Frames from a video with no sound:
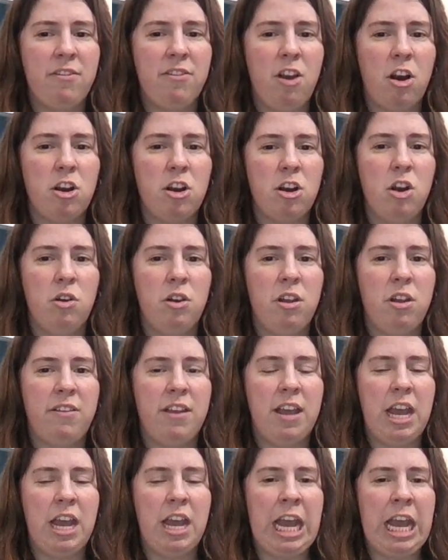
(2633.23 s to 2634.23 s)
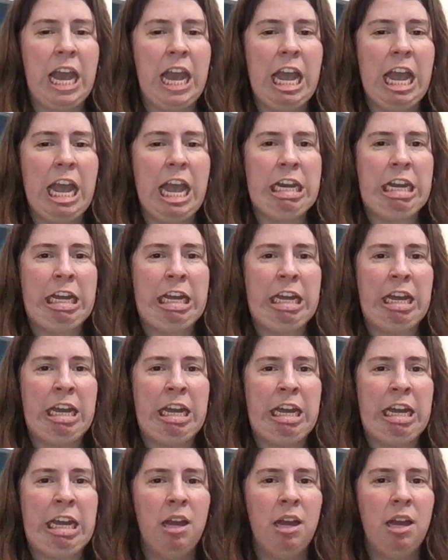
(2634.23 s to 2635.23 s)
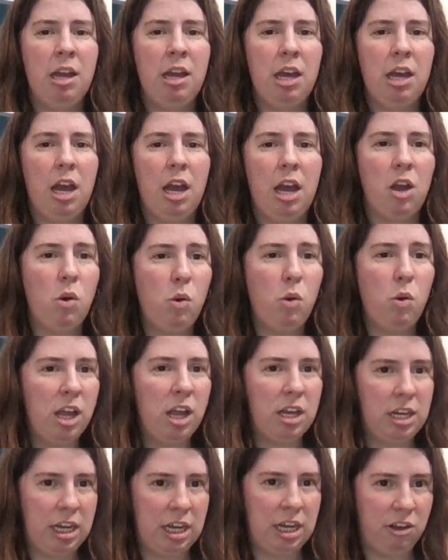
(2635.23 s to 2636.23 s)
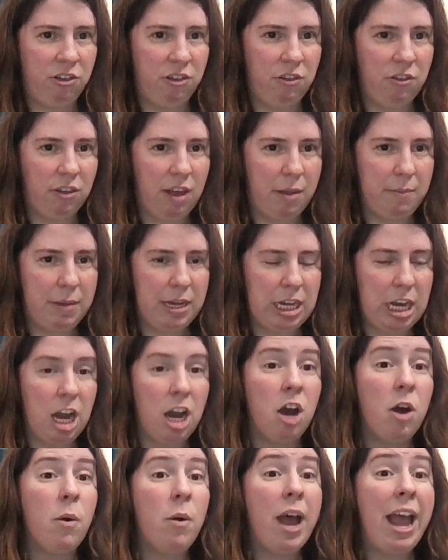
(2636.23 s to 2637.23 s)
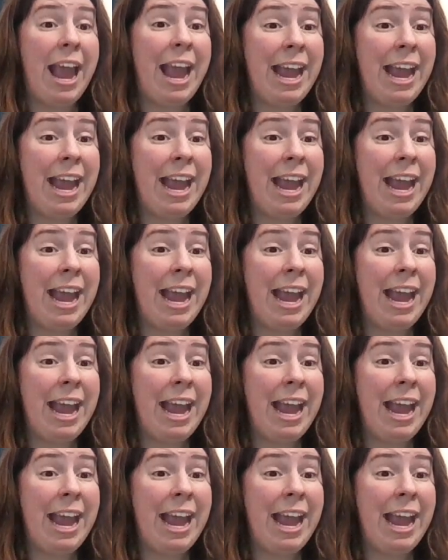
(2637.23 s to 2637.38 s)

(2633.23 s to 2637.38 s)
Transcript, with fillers: start noticing any quality issues, let me know.